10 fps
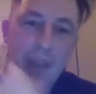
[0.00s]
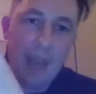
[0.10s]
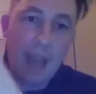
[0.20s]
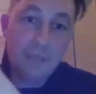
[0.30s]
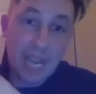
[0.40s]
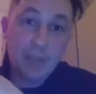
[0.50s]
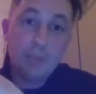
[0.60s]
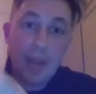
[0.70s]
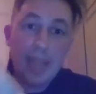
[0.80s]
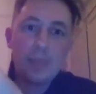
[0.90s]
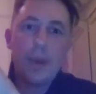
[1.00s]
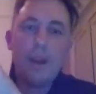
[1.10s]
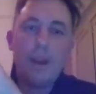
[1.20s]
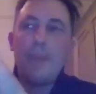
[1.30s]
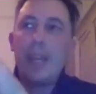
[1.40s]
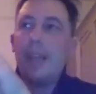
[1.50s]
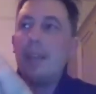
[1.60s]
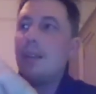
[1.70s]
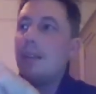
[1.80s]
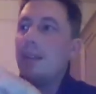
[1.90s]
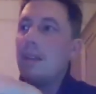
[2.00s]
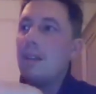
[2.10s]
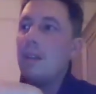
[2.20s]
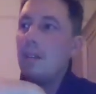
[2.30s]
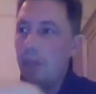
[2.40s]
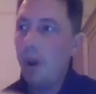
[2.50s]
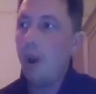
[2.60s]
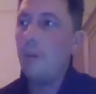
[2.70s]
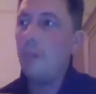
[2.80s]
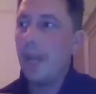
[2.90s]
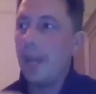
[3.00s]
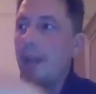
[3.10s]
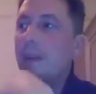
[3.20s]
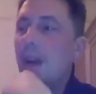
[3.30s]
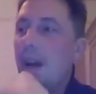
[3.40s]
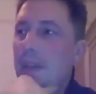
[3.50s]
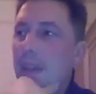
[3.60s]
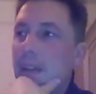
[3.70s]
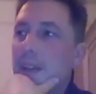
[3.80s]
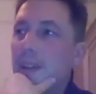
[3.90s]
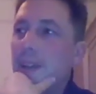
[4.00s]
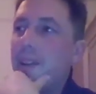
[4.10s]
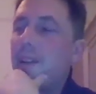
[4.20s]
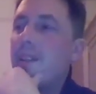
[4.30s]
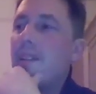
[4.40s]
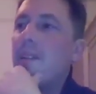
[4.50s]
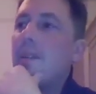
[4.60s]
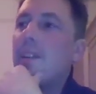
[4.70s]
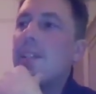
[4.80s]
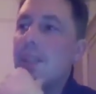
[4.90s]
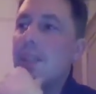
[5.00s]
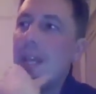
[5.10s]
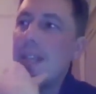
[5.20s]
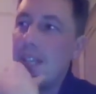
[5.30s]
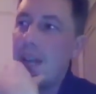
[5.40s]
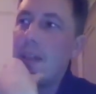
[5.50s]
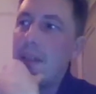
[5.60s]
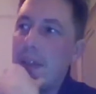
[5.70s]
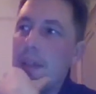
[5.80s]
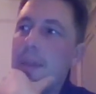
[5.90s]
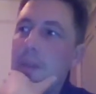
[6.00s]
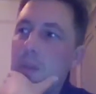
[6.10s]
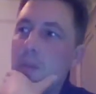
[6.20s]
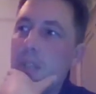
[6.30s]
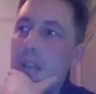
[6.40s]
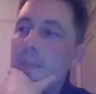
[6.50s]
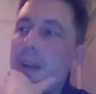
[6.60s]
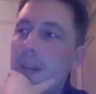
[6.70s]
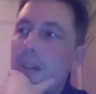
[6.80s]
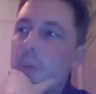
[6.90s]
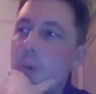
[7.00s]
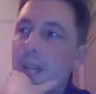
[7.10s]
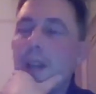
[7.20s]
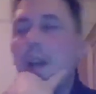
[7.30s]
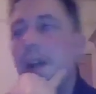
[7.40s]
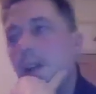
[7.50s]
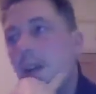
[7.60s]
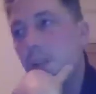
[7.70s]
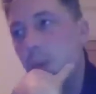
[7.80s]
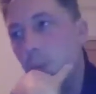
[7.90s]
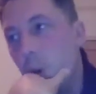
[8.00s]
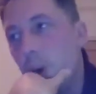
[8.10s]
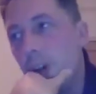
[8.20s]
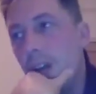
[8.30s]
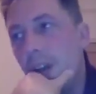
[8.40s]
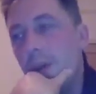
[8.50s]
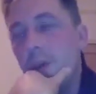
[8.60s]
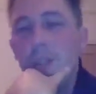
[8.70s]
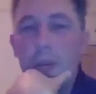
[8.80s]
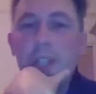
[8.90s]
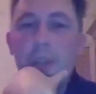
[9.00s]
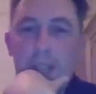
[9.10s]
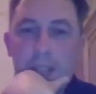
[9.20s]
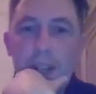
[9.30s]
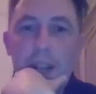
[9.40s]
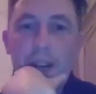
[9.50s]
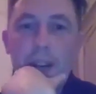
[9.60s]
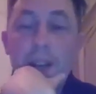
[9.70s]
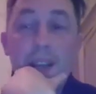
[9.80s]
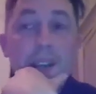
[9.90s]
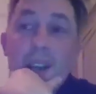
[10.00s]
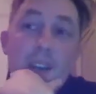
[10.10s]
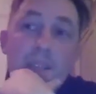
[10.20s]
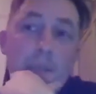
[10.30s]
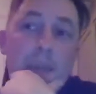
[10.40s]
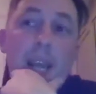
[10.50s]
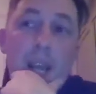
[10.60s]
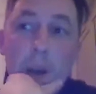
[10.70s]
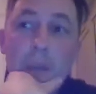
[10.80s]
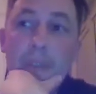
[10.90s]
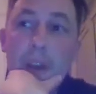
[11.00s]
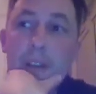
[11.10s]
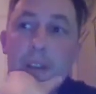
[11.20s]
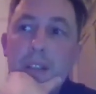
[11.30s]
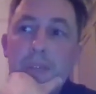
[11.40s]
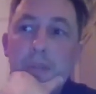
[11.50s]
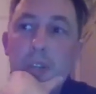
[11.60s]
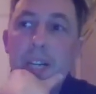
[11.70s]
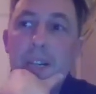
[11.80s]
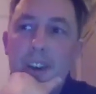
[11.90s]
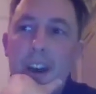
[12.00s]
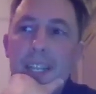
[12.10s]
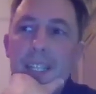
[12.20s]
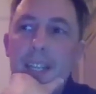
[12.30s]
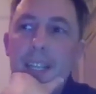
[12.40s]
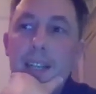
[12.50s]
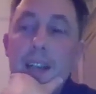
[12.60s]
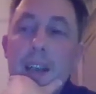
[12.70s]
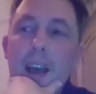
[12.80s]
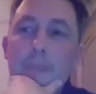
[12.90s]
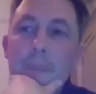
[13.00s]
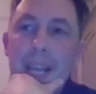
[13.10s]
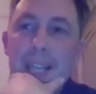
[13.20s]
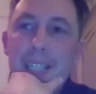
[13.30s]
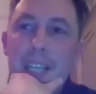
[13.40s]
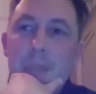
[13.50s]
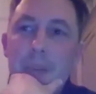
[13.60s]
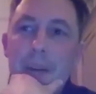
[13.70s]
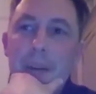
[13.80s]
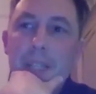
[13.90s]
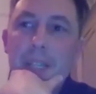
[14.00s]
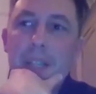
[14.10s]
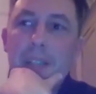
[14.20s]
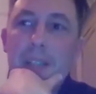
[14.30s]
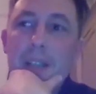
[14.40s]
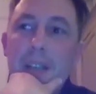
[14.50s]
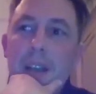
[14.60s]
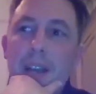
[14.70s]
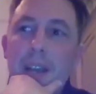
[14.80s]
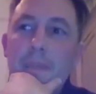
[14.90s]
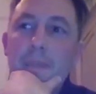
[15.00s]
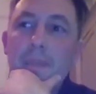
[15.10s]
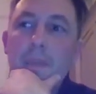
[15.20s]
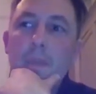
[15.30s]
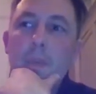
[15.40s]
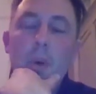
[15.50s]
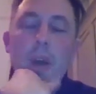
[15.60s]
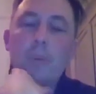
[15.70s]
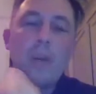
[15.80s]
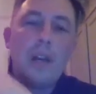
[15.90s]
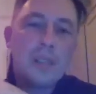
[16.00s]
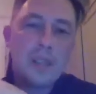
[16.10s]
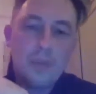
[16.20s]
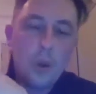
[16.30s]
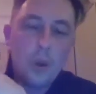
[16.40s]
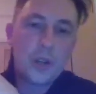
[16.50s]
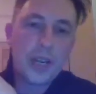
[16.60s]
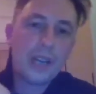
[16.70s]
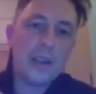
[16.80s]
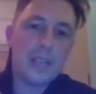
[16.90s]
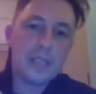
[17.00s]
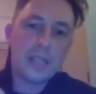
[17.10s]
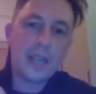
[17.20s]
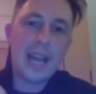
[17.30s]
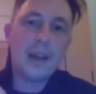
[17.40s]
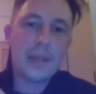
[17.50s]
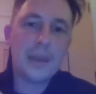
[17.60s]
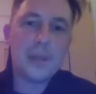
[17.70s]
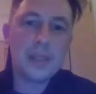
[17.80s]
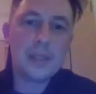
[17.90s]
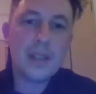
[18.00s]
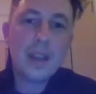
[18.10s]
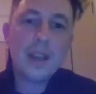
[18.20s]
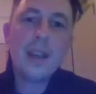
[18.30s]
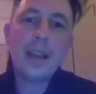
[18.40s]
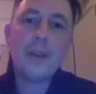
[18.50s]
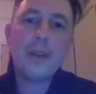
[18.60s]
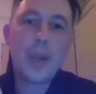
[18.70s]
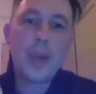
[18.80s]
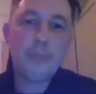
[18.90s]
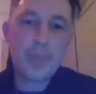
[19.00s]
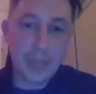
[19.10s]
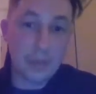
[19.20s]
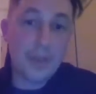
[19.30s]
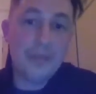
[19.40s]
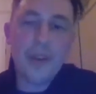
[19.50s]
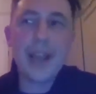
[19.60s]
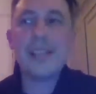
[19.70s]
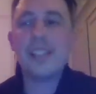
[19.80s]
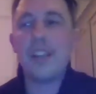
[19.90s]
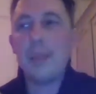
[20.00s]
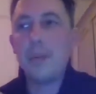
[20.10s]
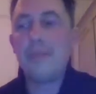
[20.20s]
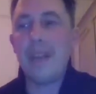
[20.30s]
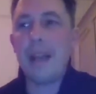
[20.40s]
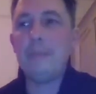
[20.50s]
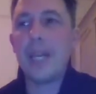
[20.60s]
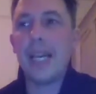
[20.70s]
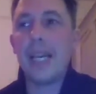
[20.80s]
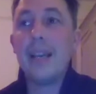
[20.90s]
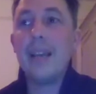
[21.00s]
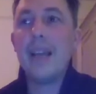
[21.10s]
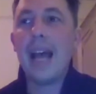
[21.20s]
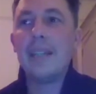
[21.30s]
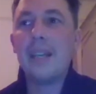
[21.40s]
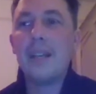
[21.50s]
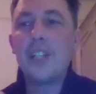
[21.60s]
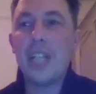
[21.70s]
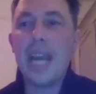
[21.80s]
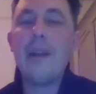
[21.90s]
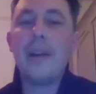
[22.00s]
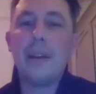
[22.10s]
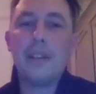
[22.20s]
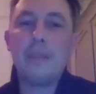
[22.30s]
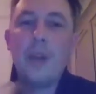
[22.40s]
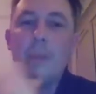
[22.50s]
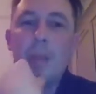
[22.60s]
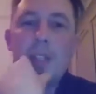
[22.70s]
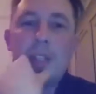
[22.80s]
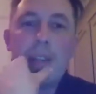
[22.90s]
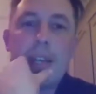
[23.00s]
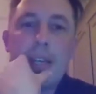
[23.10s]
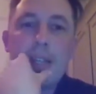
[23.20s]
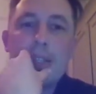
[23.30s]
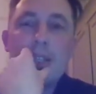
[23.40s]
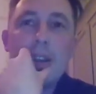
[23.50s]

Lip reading: have taken place when I've been not on my own. I think, because that's another thing that people sort of say about kind of walking alone, or I don't want to walk alone, or don't want to do this alone. I think for me, a lot of those kind of really vital and amazing experiences weren't when I was kind of wandering lonely as a cloud. It was when I've been with friends, I've been with family, and kind of sharing those moments, I think is